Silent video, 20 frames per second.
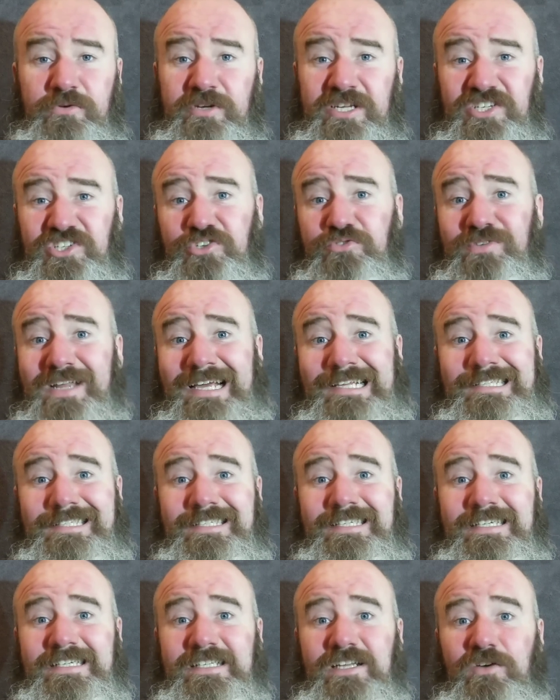issue
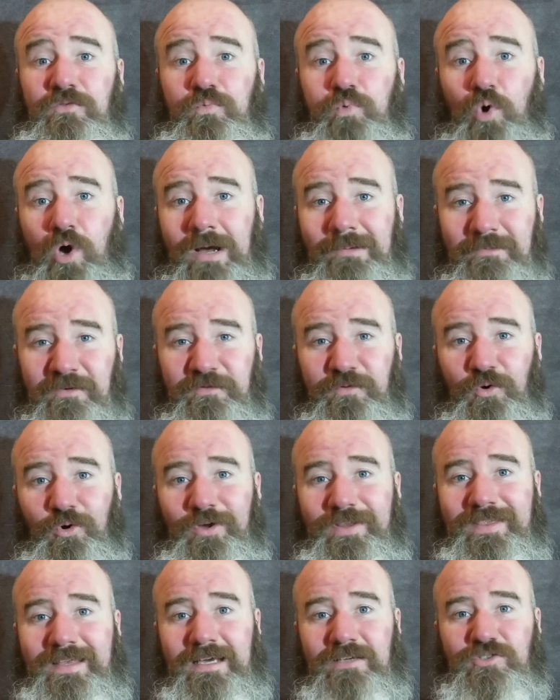19 of Warhammer
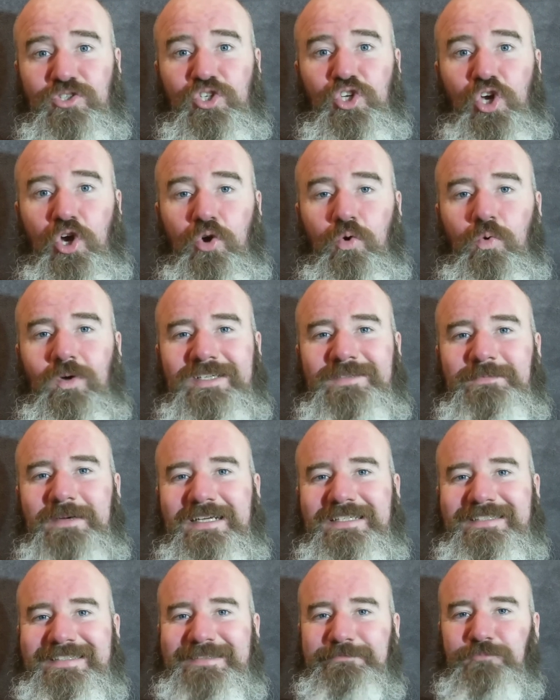40,000 Conquest
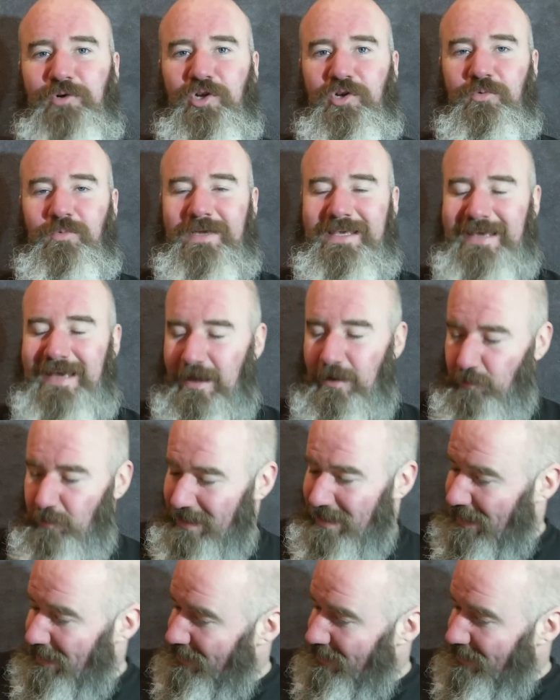magazine, what do we get? We